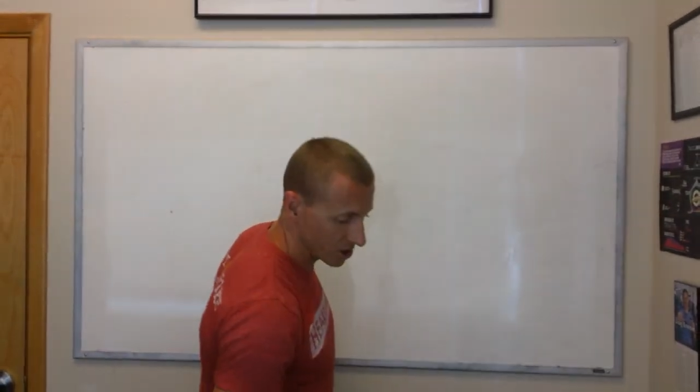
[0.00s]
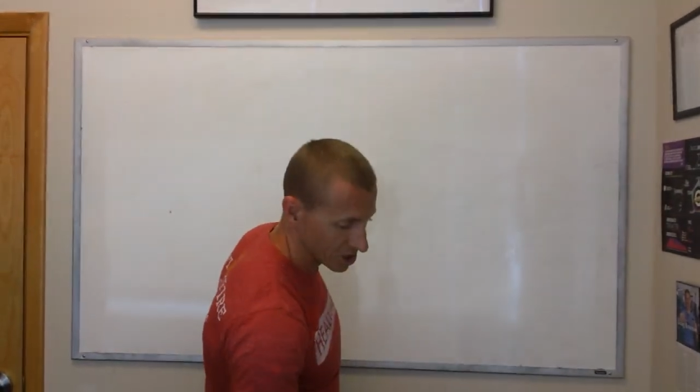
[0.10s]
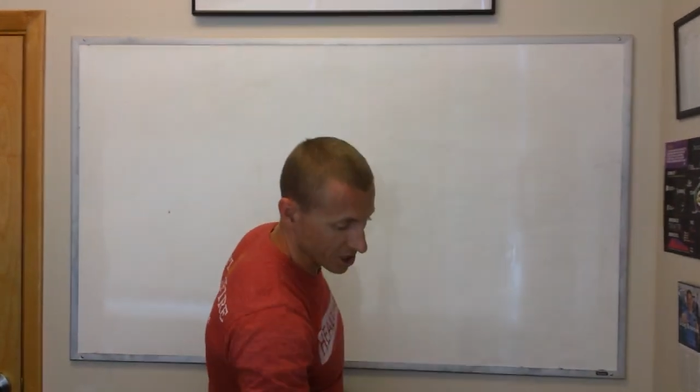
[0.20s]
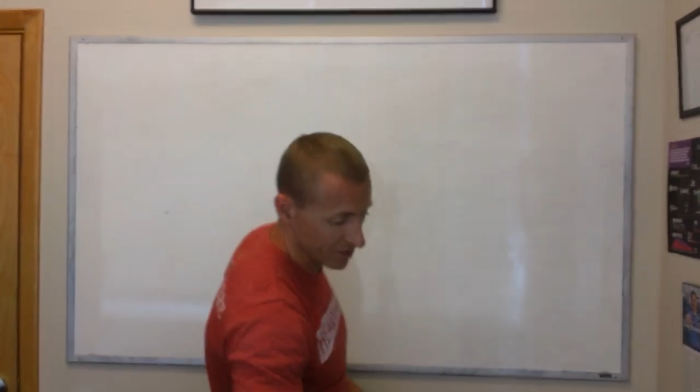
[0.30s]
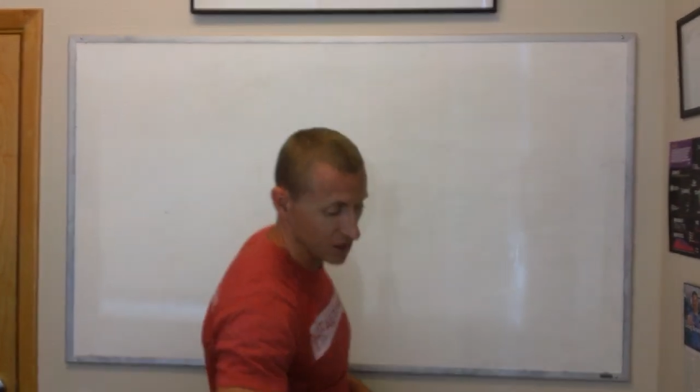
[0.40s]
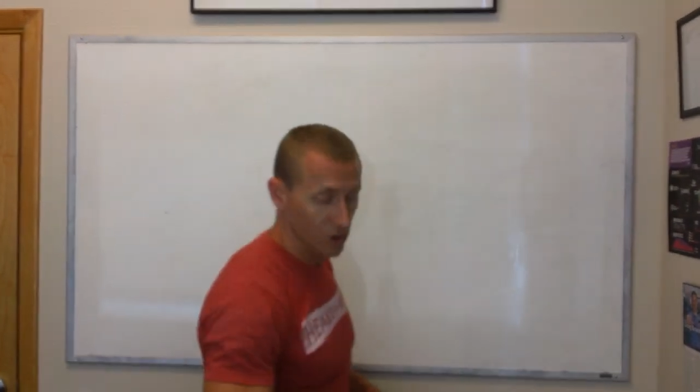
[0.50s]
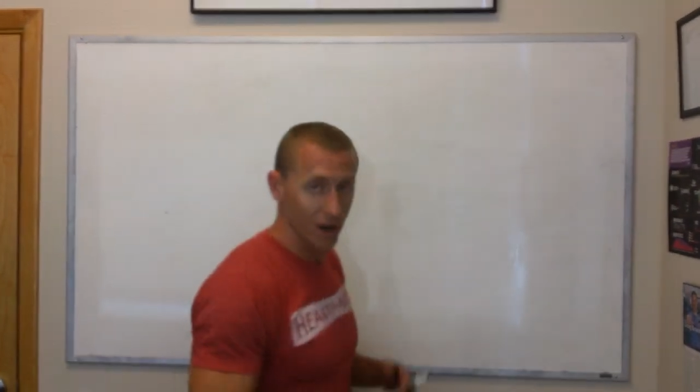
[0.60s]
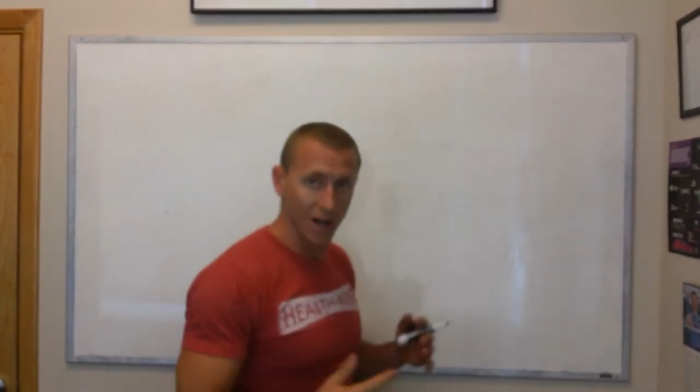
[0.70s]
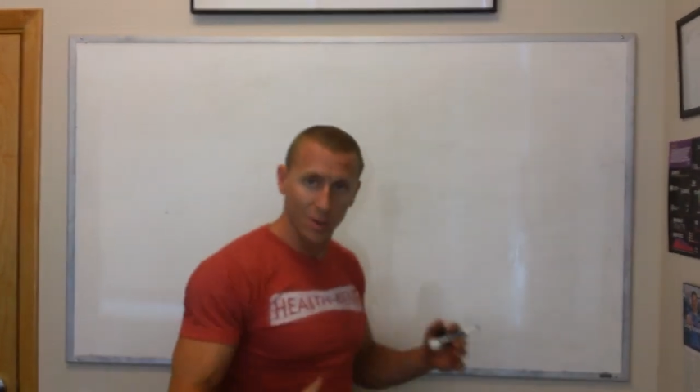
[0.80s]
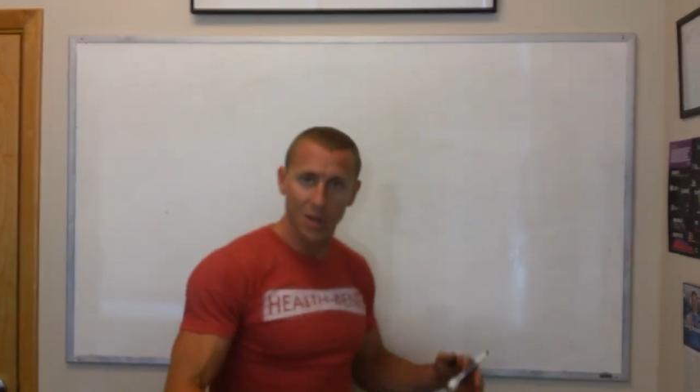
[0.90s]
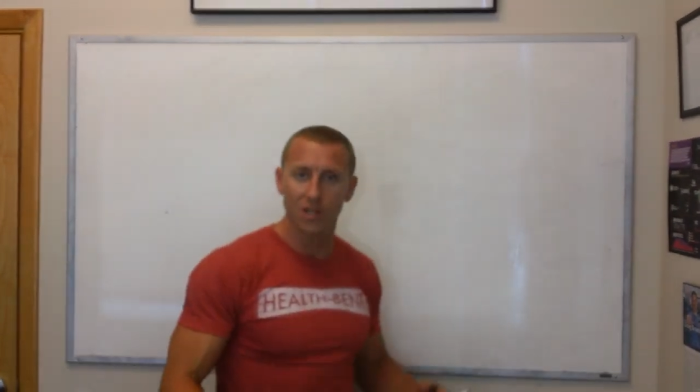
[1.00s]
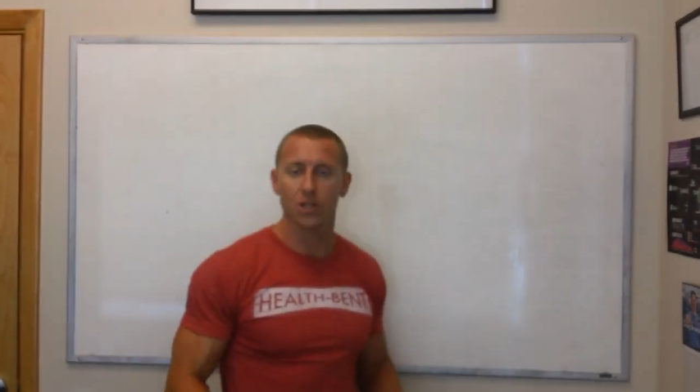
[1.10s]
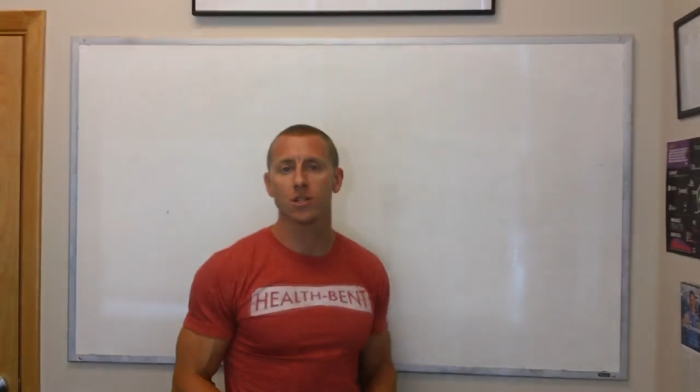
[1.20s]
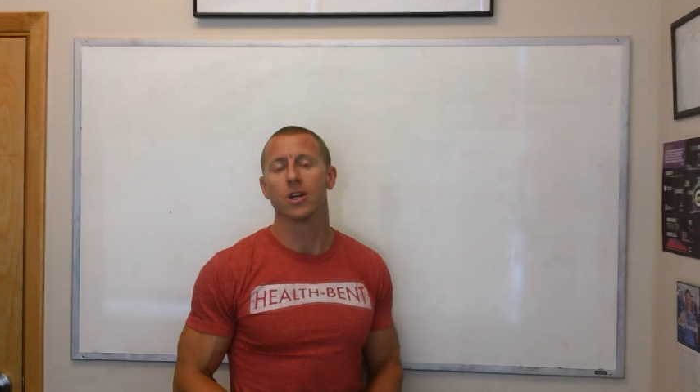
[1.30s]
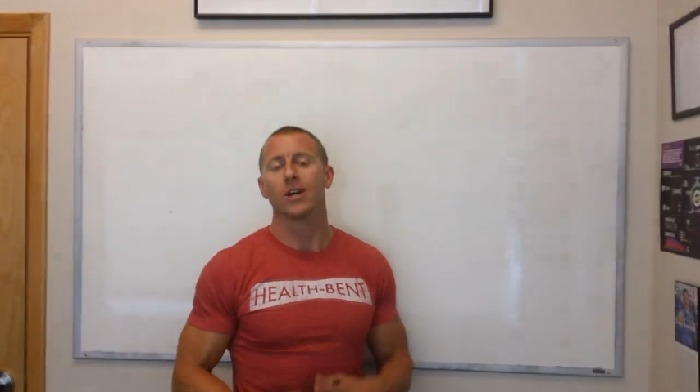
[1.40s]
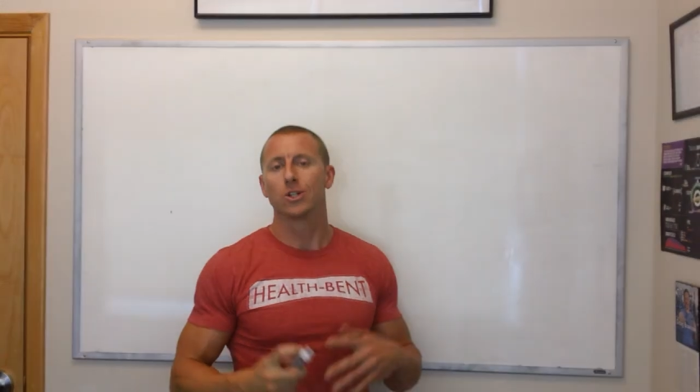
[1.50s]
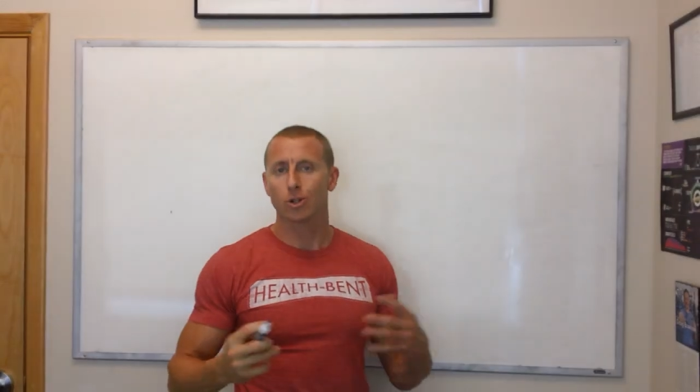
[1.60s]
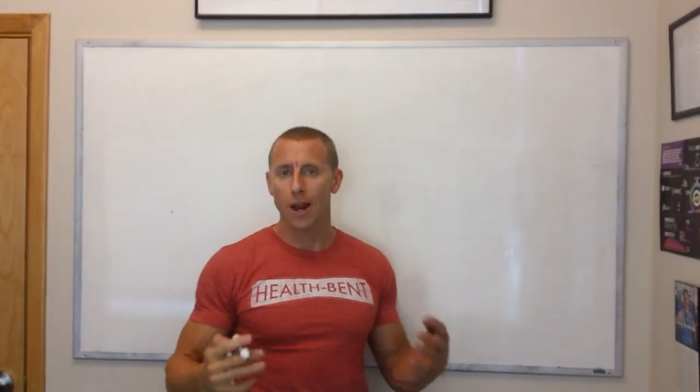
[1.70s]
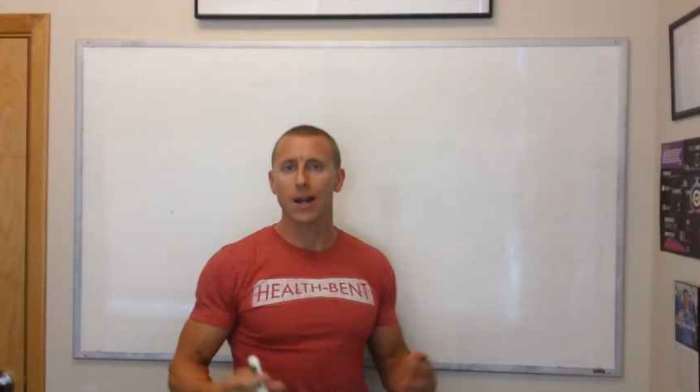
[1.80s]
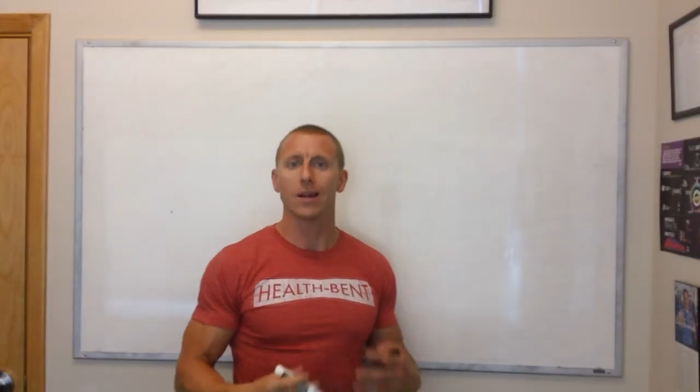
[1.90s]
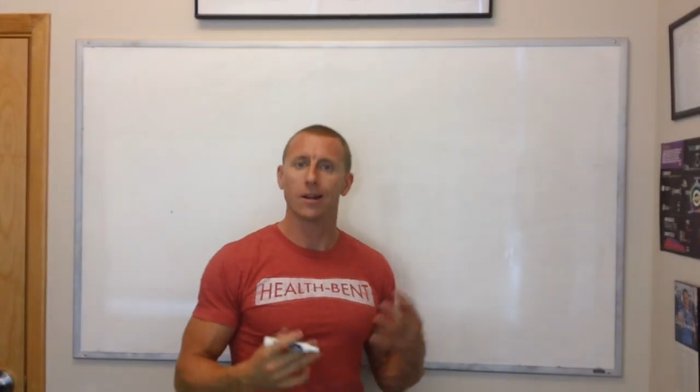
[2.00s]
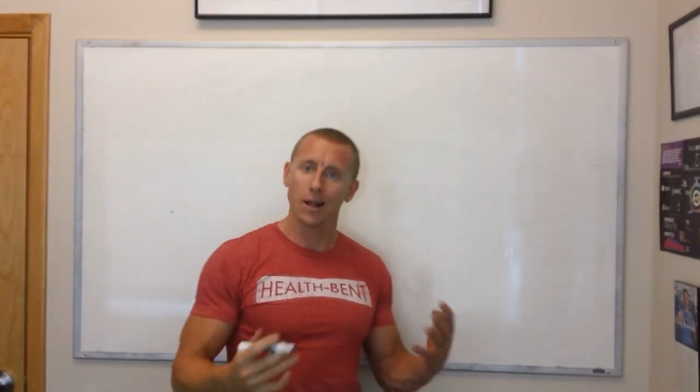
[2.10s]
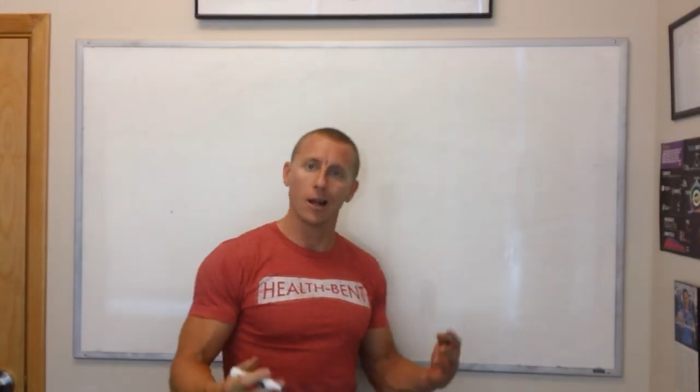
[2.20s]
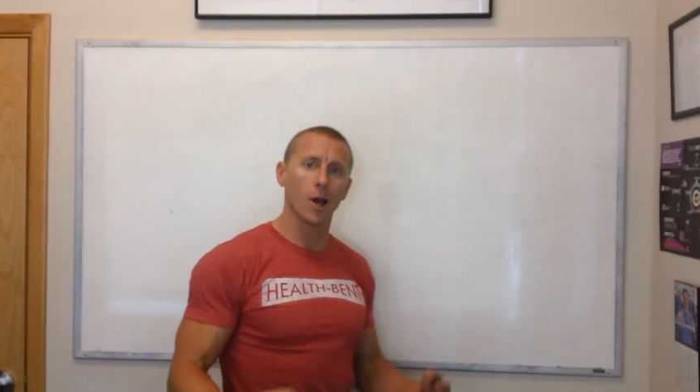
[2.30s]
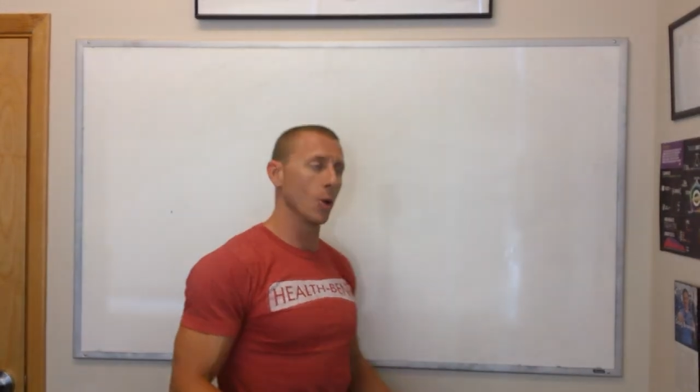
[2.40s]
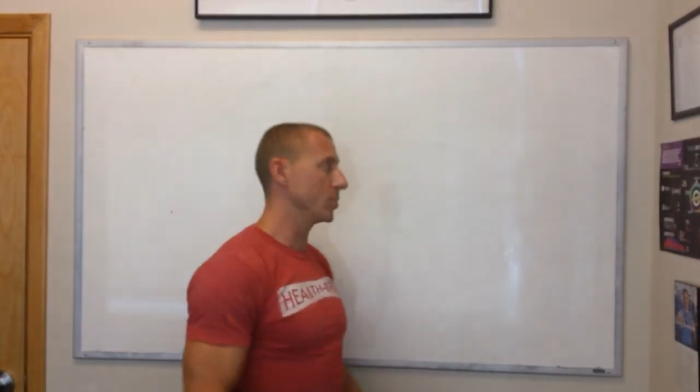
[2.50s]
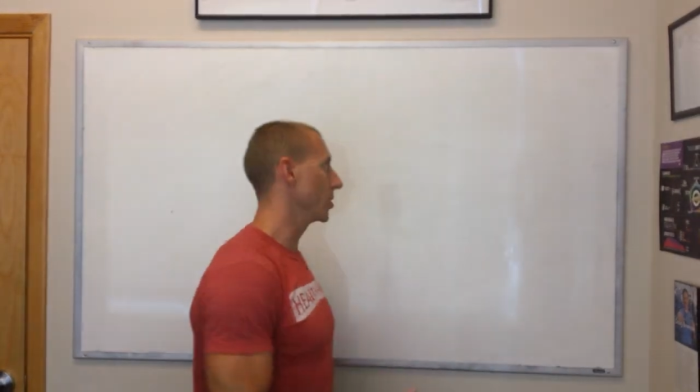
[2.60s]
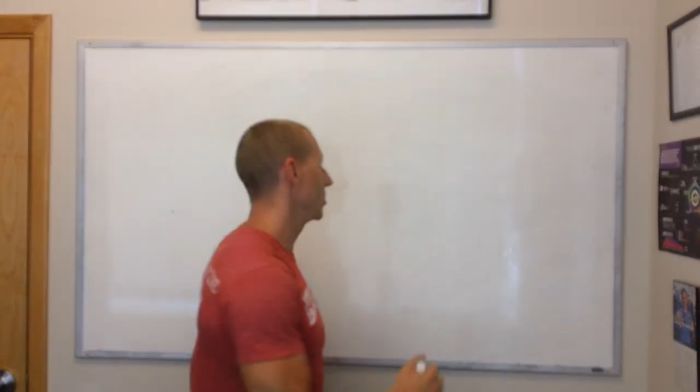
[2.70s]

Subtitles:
I'll just give you the training pieces, train it, and it'll help you.